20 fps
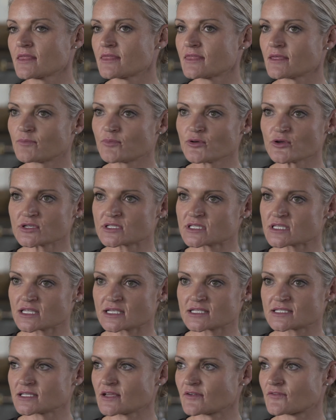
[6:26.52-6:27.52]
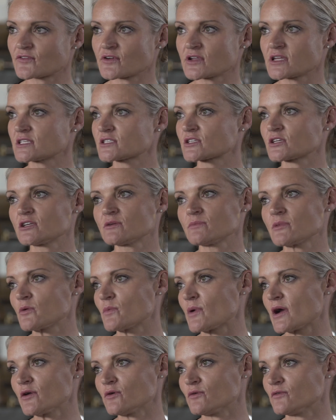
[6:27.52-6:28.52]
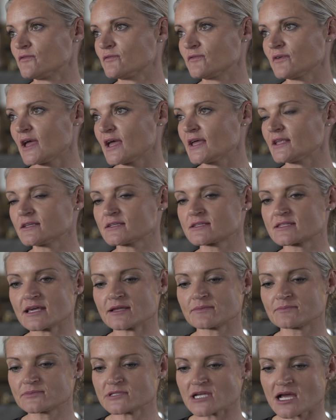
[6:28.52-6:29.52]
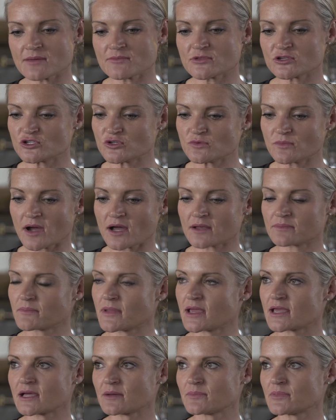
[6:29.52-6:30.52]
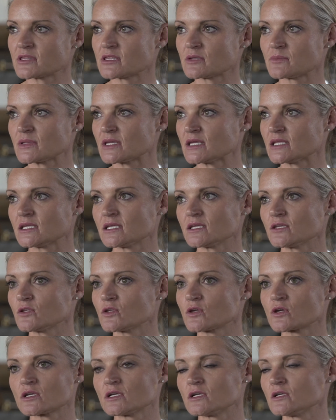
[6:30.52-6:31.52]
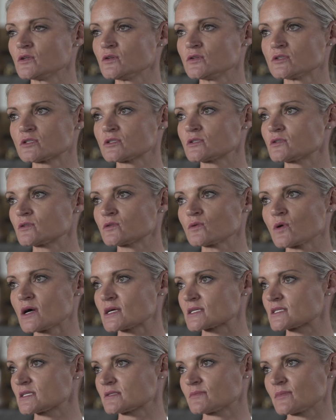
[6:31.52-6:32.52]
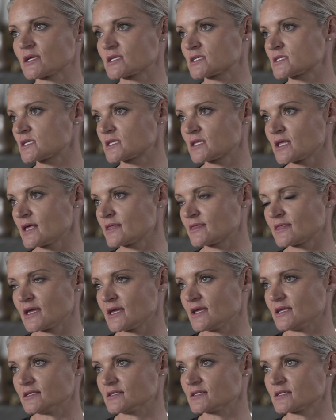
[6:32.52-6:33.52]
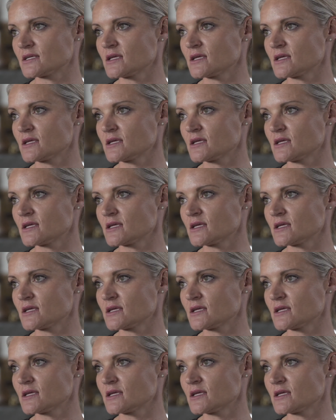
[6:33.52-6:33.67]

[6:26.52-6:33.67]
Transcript: the person that's suffering is going to be way off. And that time that you might make up in the beginning, you're going to lose twice as much at the end.